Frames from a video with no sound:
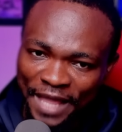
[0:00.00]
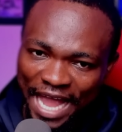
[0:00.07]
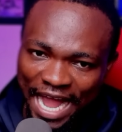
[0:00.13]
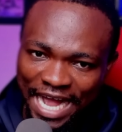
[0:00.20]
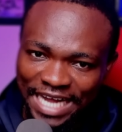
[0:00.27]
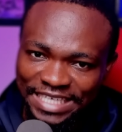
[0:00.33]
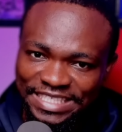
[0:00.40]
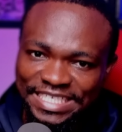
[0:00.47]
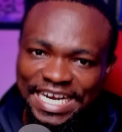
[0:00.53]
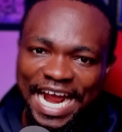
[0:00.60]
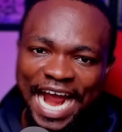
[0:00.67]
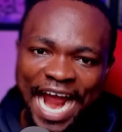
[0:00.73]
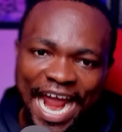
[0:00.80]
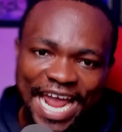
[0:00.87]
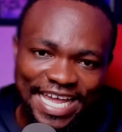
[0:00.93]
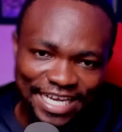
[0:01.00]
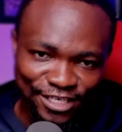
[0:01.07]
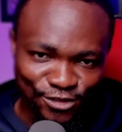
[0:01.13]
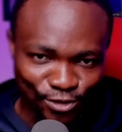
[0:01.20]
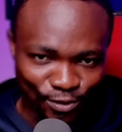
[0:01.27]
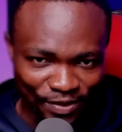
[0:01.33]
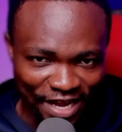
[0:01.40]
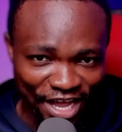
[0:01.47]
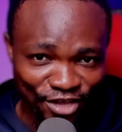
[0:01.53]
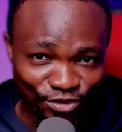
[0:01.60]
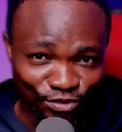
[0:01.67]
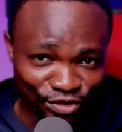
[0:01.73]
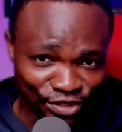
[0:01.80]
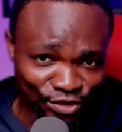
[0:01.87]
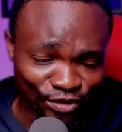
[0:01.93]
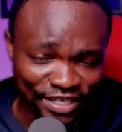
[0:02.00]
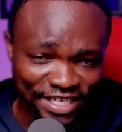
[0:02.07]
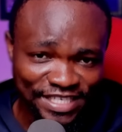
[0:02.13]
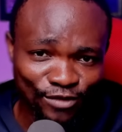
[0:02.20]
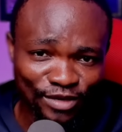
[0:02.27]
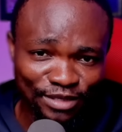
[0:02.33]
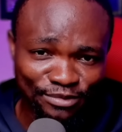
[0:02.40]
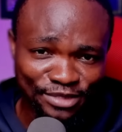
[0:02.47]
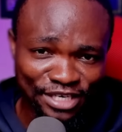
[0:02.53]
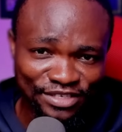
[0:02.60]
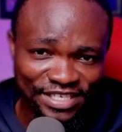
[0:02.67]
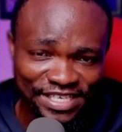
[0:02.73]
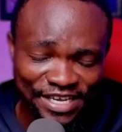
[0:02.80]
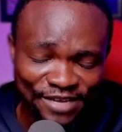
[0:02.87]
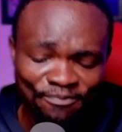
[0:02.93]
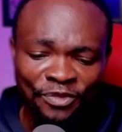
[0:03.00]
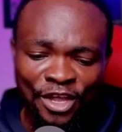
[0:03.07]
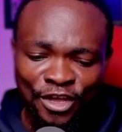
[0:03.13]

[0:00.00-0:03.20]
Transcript: and I can supply you. Do you understand what I'm trying to say?